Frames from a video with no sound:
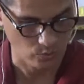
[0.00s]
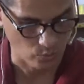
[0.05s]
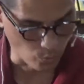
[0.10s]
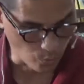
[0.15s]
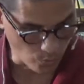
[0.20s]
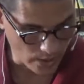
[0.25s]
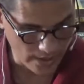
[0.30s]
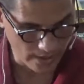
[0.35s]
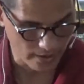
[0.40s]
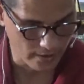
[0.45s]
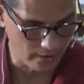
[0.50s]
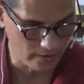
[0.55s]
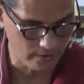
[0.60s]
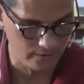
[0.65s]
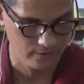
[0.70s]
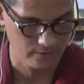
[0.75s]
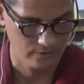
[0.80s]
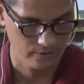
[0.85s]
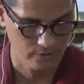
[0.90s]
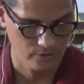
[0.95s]
where
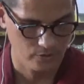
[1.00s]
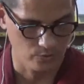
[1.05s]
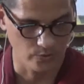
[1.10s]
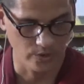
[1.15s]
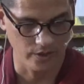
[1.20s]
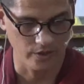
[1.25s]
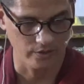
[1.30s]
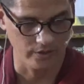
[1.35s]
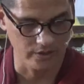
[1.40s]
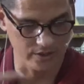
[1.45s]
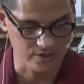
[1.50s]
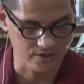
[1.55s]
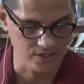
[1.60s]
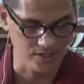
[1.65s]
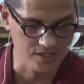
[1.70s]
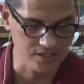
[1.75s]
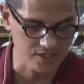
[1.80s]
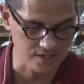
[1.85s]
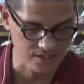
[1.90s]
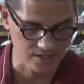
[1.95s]
we are
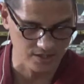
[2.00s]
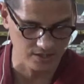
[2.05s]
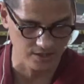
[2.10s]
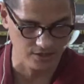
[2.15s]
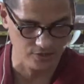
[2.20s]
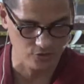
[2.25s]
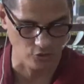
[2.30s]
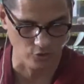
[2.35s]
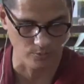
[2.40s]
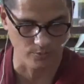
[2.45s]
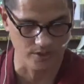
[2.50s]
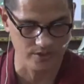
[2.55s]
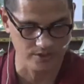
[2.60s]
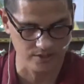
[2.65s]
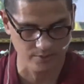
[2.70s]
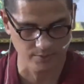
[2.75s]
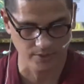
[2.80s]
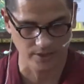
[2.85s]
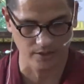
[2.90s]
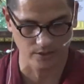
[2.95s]
ceaselessly
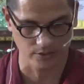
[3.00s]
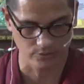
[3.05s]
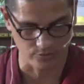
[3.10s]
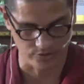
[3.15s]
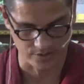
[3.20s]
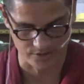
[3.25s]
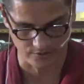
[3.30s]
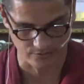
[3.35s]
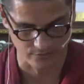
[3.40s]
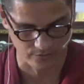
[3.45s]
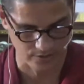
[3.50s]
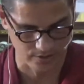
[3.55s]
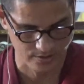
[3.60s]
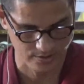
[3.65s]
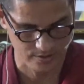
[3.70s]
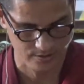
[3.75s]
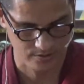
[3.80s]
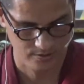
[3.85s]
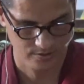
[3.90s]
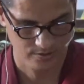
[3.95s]
tormented by three
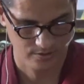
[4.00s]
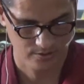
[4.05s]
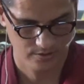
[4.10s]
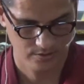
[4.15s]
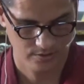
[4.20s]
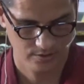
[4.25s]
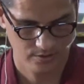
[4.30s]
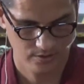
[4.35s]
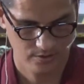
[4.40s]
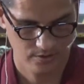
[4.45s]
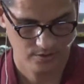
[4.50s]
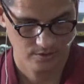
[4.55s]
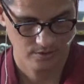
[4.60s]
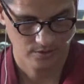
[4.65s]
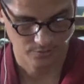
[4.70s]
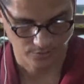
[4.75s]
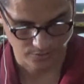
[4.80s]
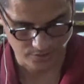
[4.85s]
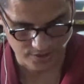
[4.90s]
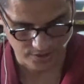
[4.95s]
sufferings.
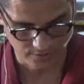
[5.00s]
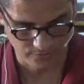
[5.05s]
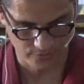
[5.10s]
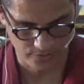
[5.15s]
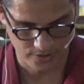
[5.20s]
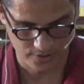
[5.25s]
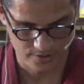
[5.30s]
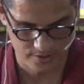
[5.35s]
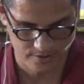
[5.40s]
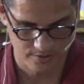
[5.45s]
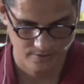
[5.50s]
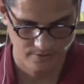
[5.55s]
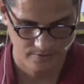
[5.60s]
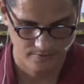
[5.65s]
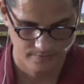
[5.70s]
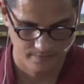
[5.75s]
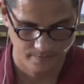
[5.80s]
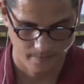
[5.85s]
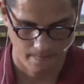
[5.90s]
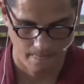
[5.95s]
Three sufferings,
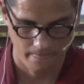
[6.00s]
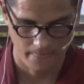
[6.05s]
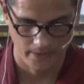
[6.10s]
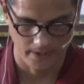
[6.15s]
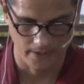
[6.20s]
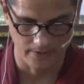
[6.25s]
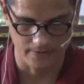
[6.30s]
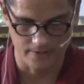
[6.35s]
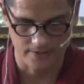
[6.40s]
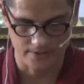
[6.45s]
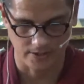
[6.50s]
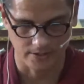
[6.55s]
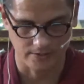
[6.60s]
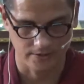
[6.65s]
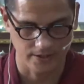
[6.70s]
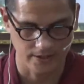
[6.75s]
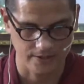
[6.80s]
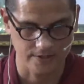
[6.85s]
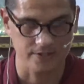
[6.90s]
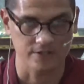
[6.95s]
in this
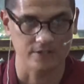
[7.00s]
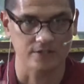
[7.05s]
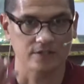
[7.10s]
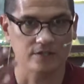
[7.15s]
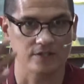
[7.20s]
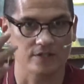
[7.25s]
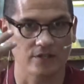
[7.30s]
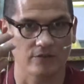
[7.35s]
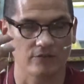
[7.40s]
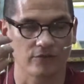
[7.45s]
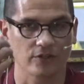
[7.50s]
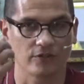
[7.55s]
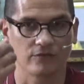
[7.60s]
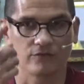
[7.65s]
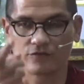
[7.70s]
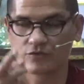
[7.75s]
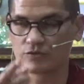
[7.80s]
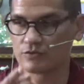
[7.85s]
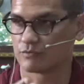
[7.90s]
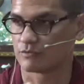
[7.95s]
context, is the suffering
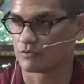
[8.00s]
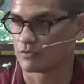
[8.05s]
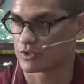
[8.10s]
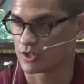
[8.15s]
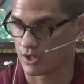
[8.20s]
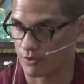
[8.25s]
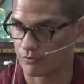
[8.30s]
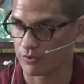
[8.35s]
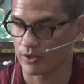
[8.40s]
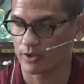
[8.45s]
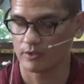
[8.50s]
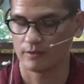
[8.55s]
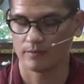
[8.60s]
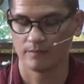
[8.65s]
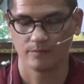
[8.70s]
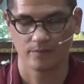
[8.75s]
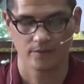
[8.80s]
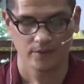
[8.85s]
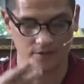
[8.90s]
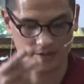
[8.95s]
of suffering,
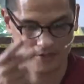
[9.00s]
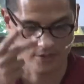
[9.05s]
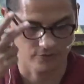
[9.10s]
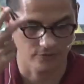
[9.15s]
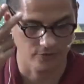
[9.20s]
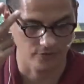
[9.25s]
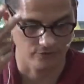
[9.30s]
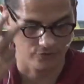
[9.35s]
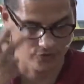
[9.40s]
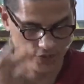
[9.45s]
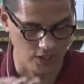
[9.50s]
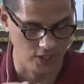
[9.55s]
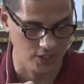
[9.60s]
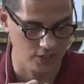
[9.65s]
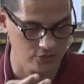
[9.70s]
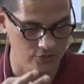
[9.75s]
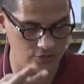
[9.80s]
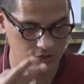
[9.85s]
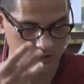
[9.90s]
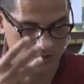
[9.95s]
suffering of
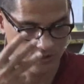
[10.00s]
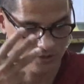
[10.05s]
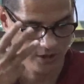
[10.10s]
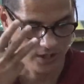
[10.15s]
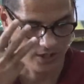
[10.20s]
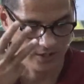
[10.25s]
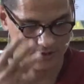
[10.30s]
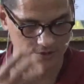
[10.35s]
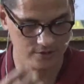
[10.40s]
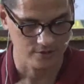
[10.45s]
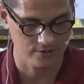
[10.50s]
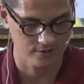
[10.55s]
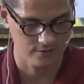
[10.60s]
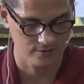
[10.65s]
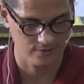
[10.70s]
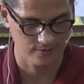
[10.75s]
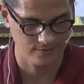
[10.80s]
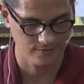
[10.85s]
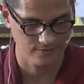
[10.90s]
change, and suffering.